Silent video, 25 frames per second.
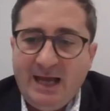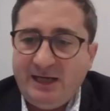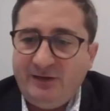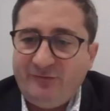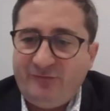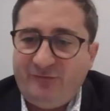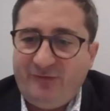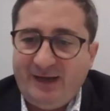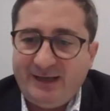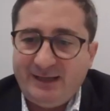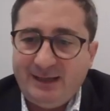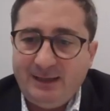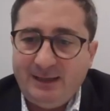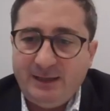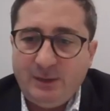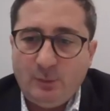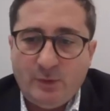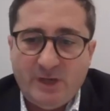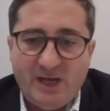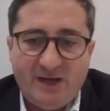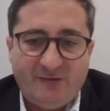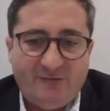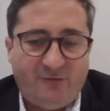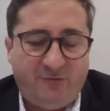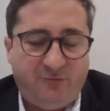And finally,
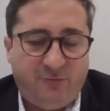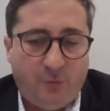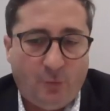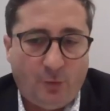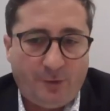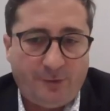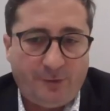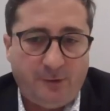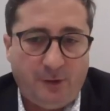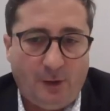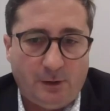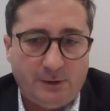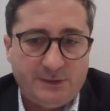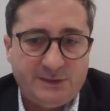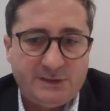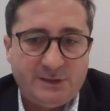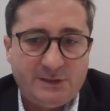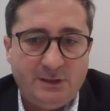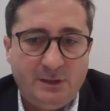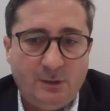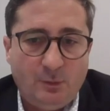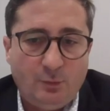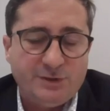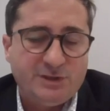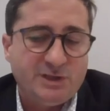we have a fourth
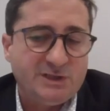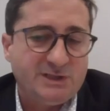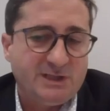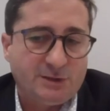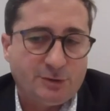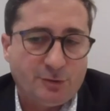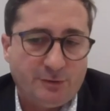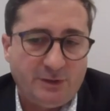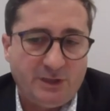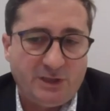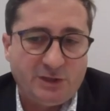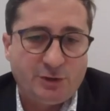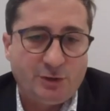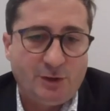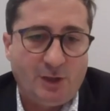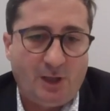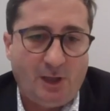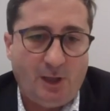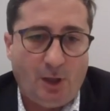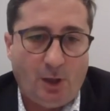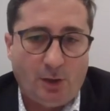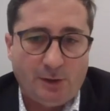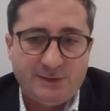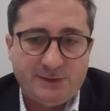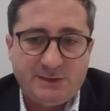loss, which is a
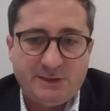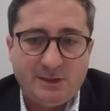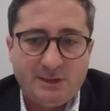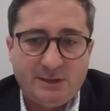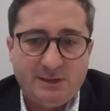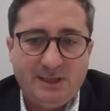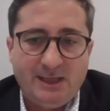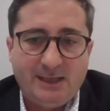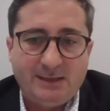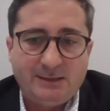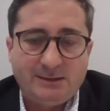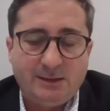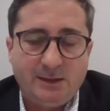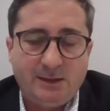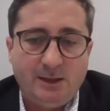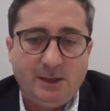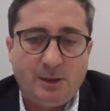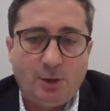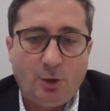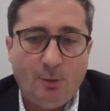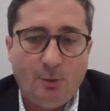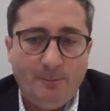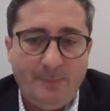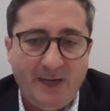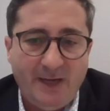traditional loss that
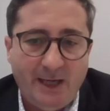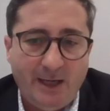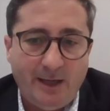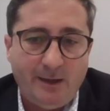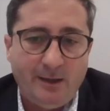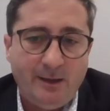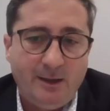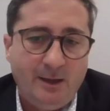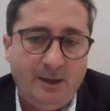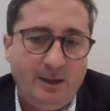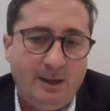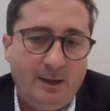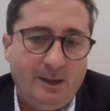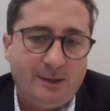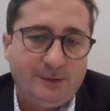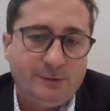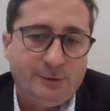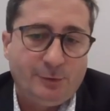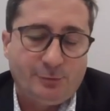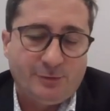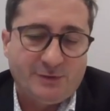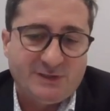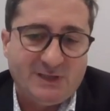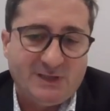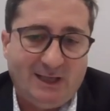compare
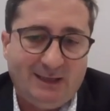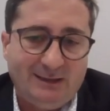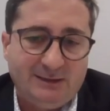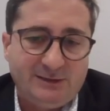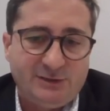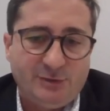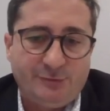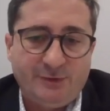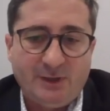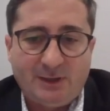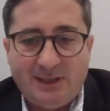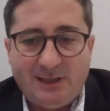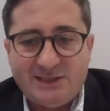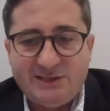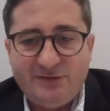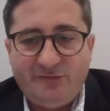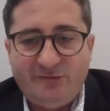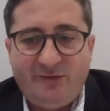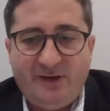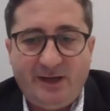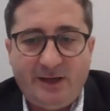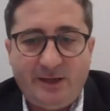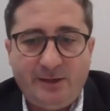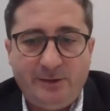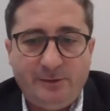the results of the
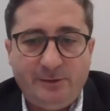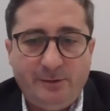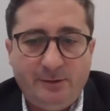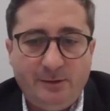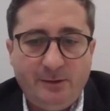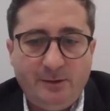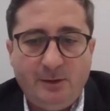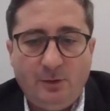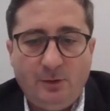classifier